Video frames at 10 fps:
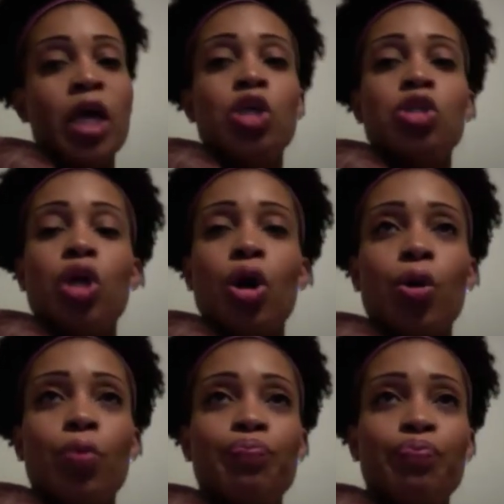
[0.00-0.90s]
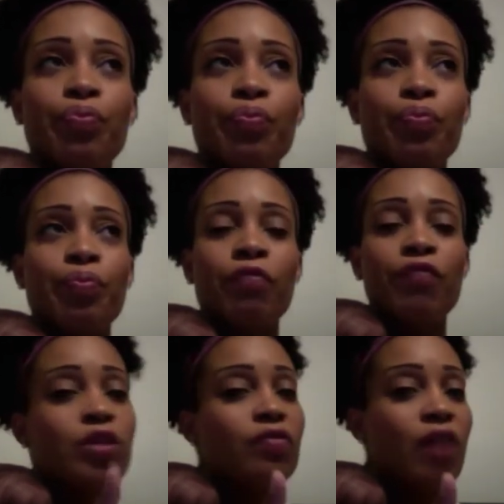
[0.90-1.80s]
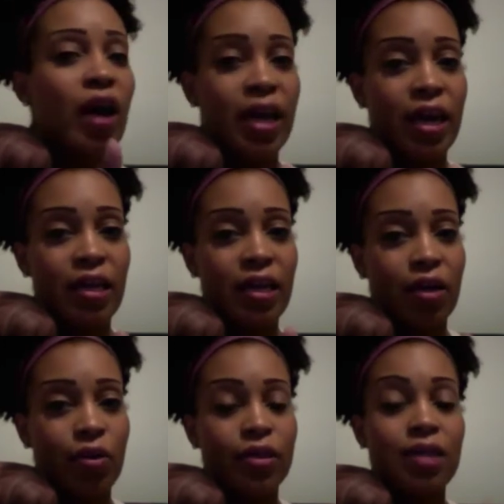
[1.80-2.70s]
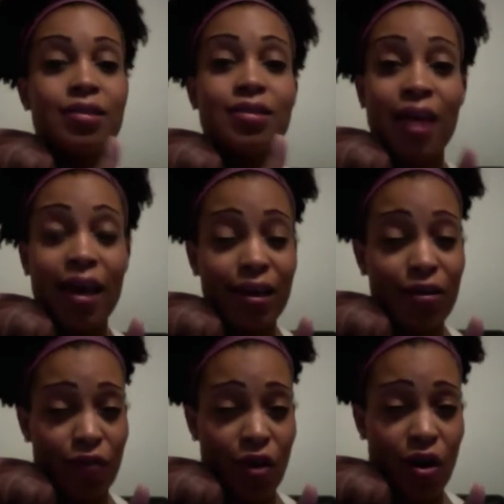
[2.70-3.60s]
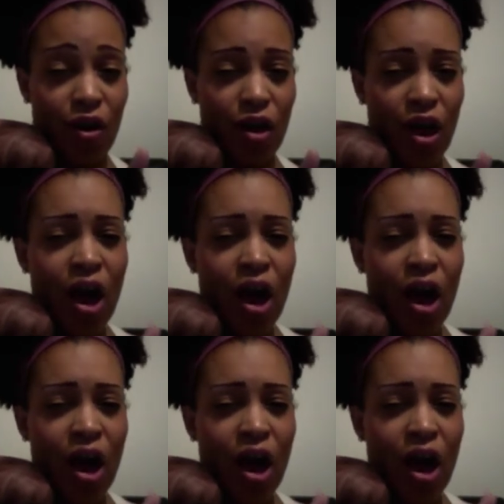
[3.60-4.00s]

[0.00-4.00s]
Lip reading: So first of all, I hate needles. Second of all,